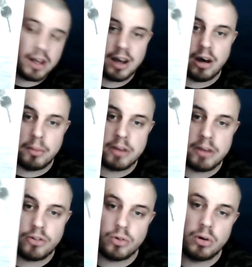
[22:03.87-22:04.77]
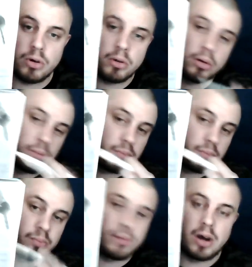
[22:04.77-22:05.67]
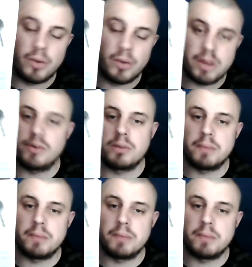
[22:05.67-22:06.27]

I'll make sure I will never come